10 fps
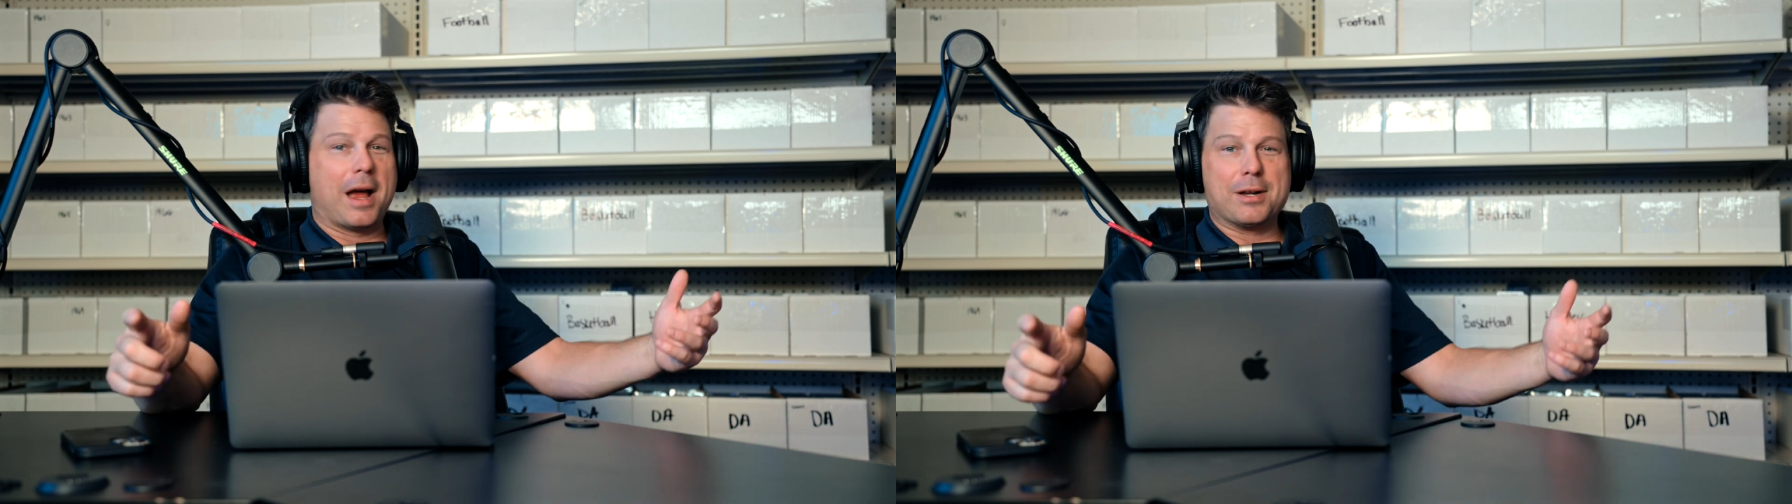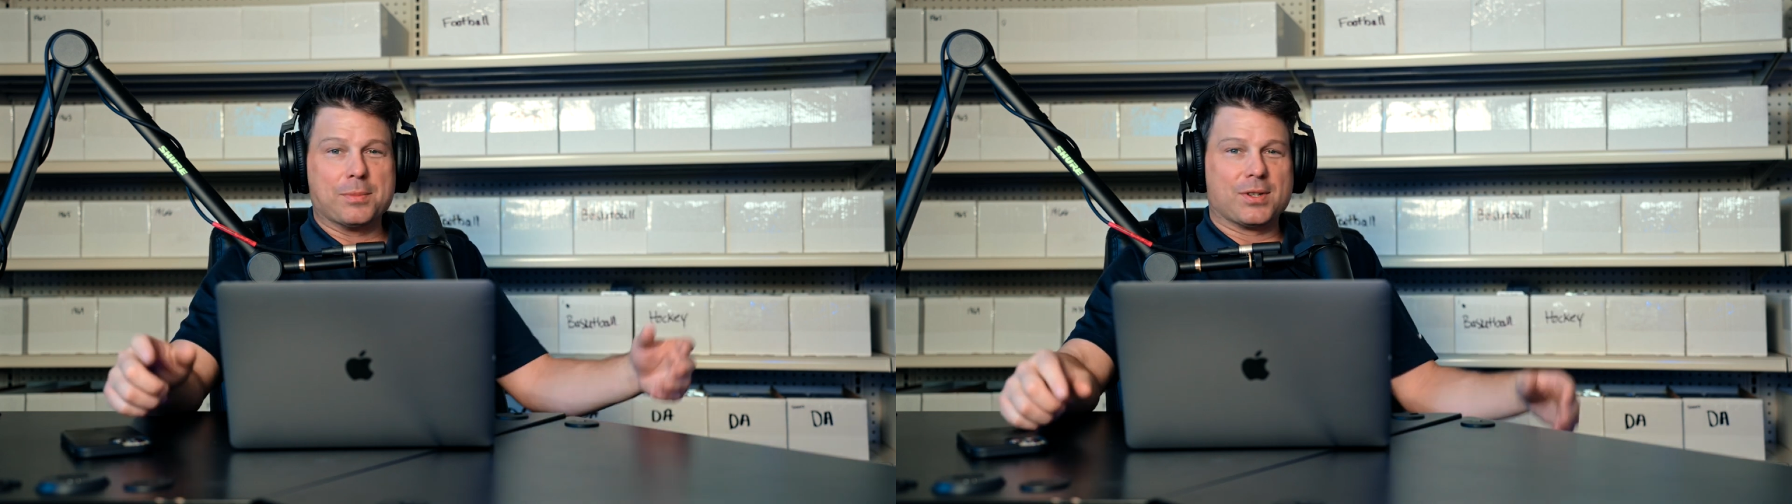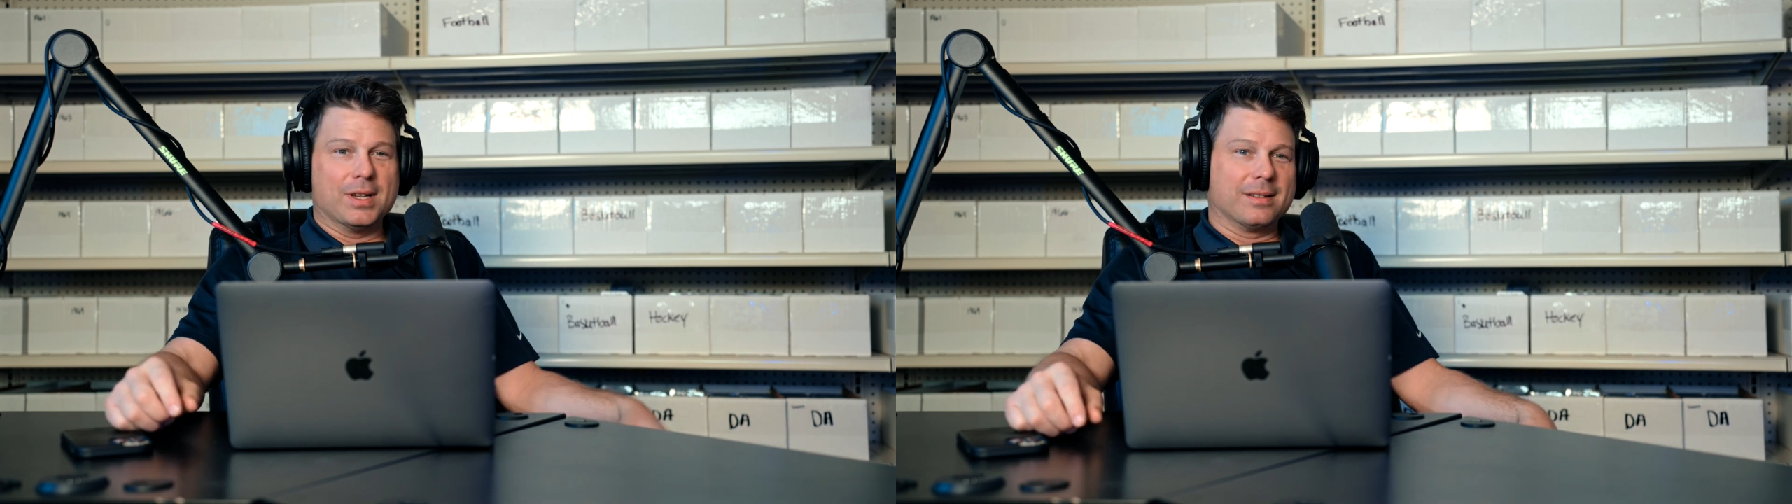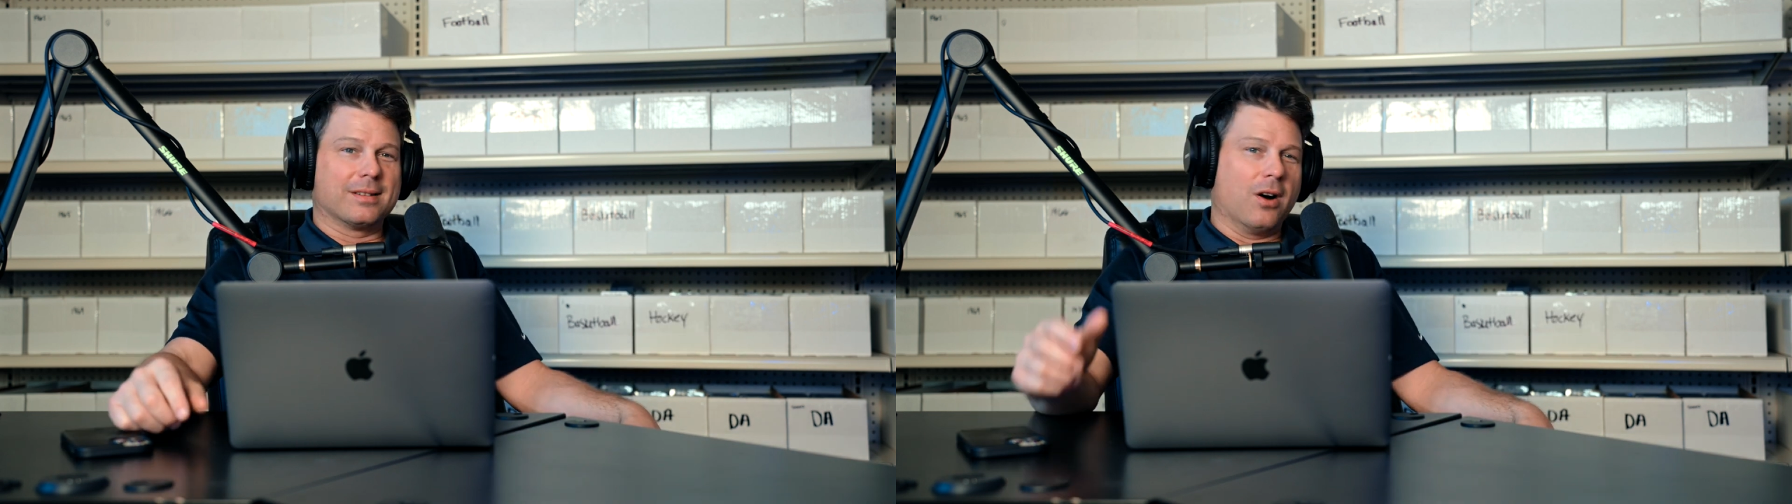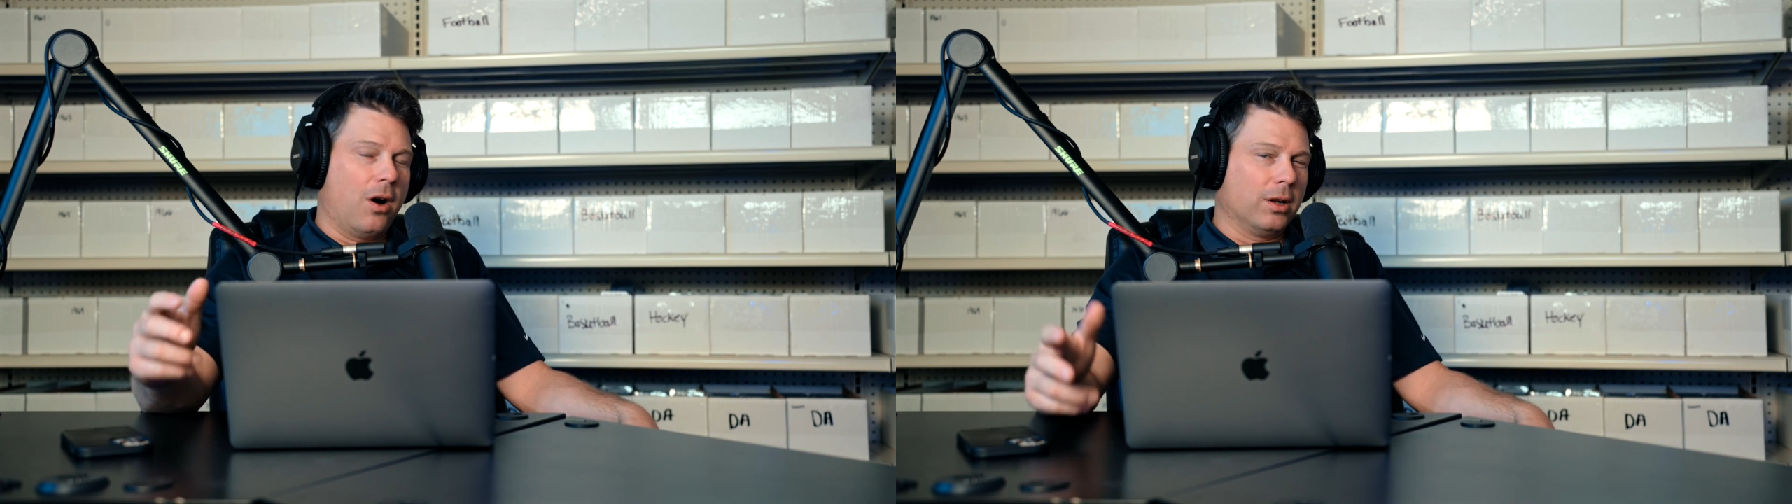items in,
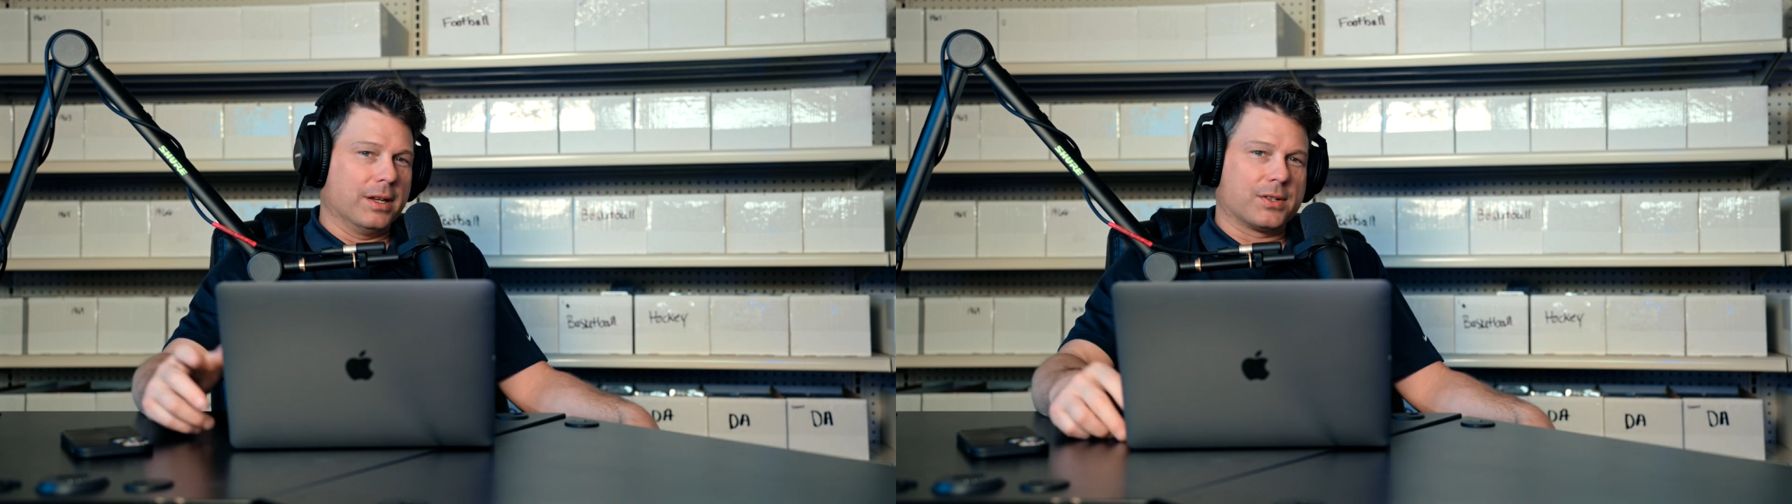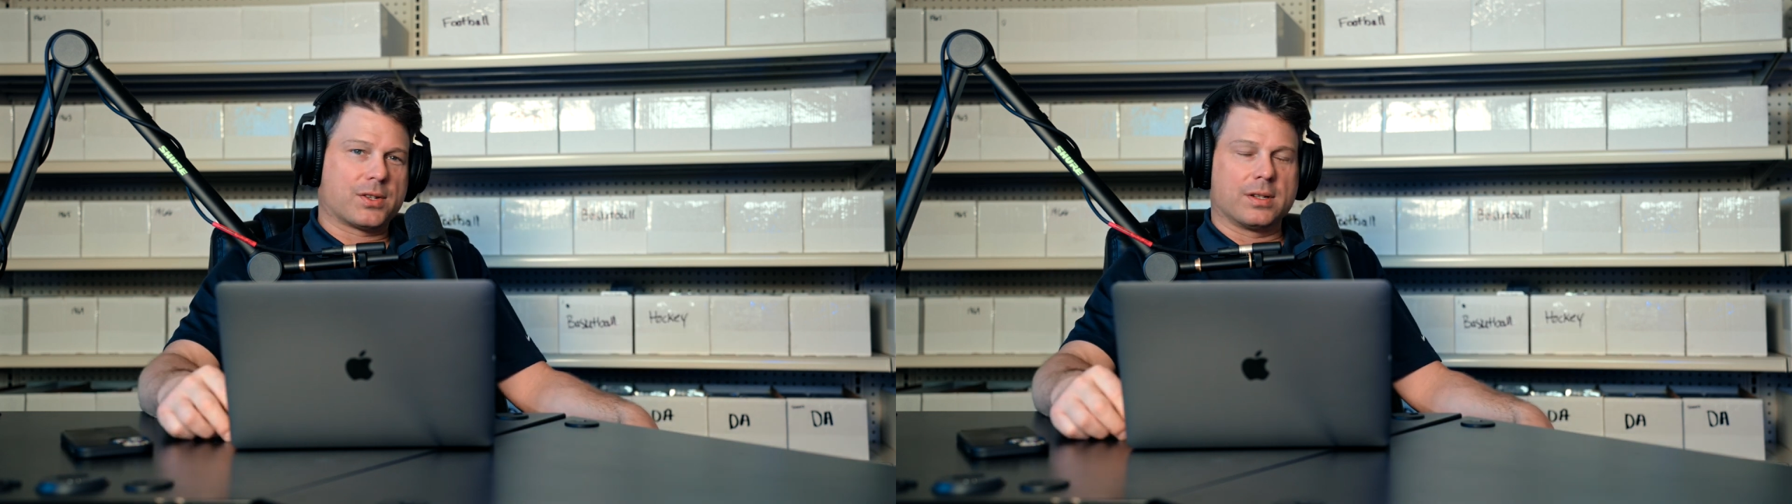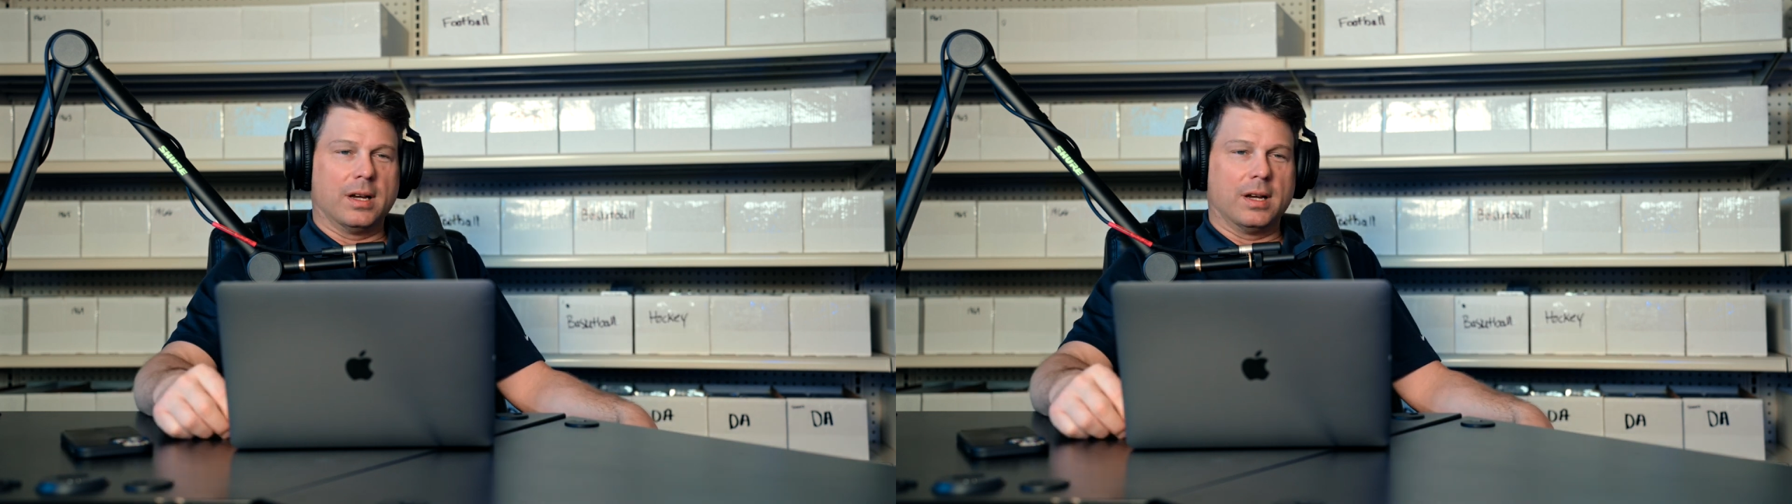call us.